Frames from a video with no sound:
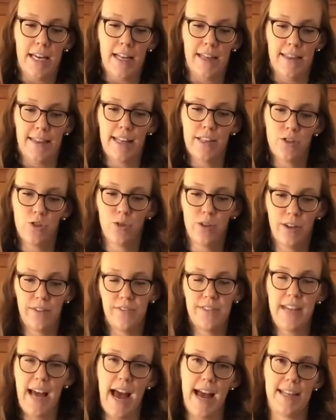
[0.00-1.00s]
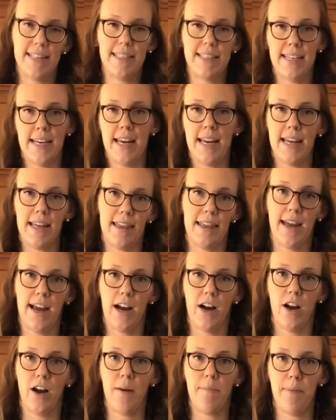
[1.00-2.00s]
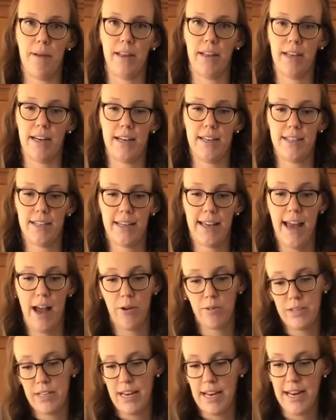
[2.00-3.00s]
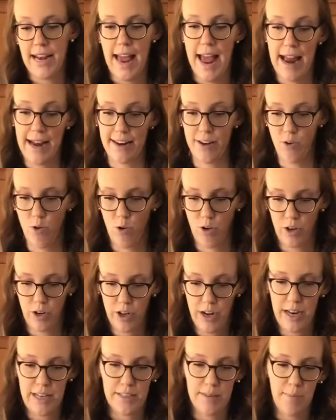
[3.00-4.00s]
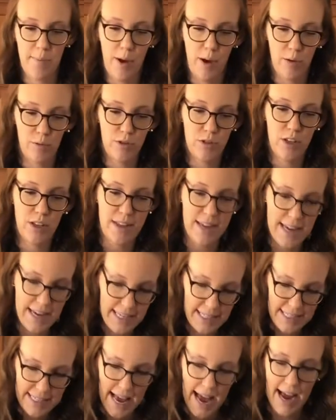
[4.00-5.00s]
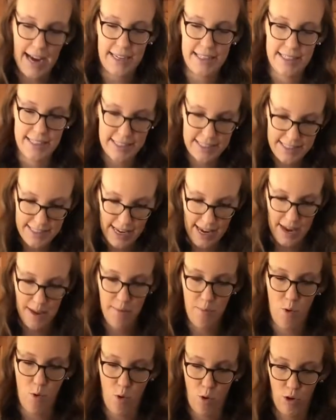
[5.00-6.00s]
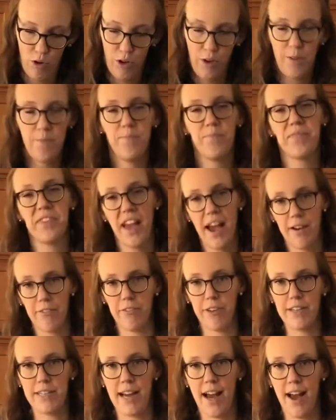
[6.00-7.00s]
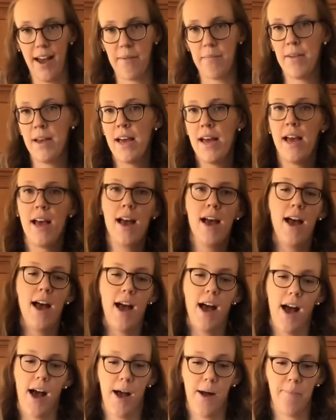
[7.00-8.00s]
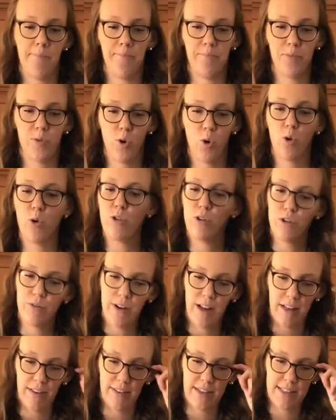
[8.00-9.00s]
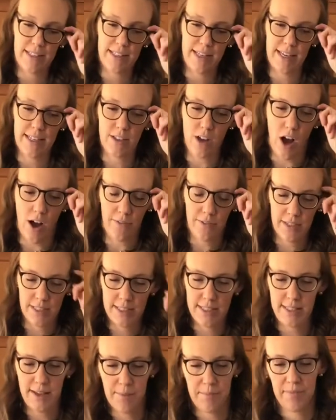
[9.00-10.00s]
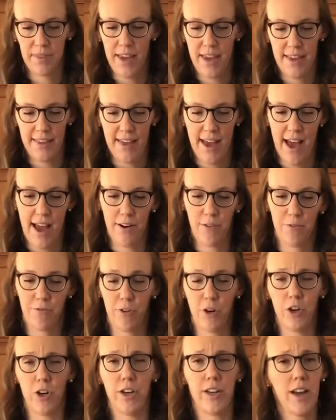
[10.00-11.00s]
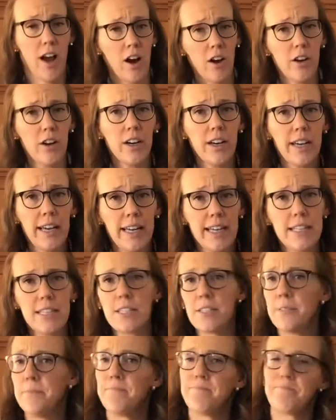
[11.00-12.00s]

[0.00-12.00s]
That's sort of testing their ability to count it in any order as opposed to the exact same order every time. Order irrelevance is often something that for younger kids,